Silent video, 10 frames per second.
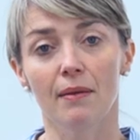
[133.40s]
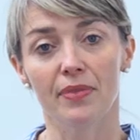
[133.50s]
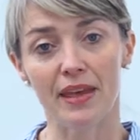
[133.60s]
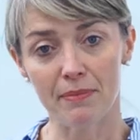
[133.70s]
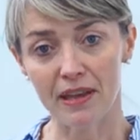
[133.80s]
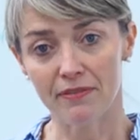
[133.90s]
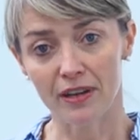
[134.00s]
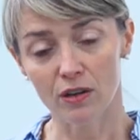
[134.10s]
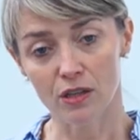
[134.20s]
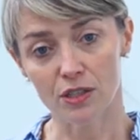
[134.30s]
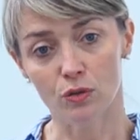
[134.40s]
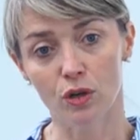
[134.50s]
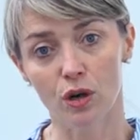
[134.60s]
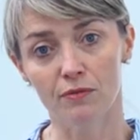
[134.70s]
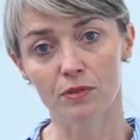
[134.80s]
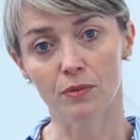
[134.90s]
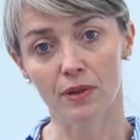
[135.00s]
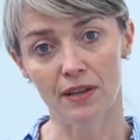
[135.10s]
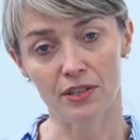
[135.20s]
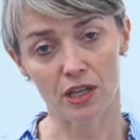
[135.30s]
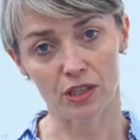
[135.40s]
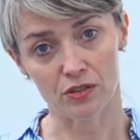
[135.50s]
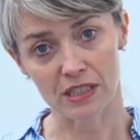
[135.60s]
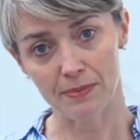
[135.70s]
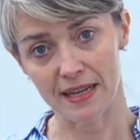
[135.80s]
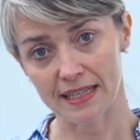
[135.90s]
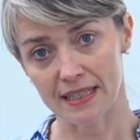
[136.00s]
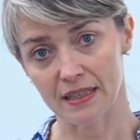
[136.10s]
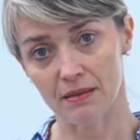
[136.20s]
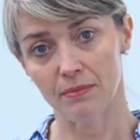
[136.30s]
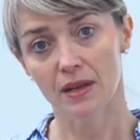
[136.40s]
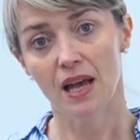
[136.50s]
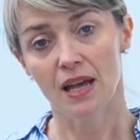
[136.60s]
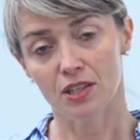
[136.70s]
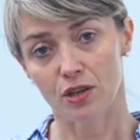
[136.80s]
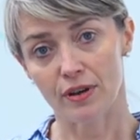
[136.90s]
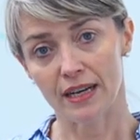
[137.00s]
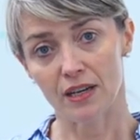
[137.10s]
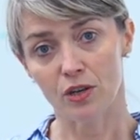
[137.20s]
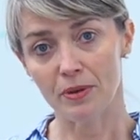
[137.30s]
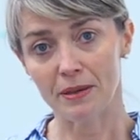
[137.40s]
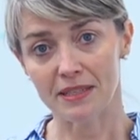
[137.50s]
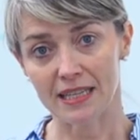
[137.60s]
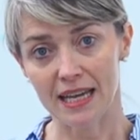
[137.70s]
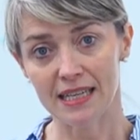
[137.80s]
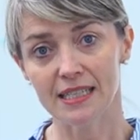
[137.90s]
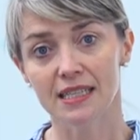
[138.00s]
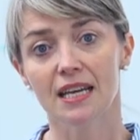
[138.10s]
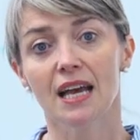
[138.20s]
They may feel also uncomfortable while the doctor is placing them to cradle your baby's head,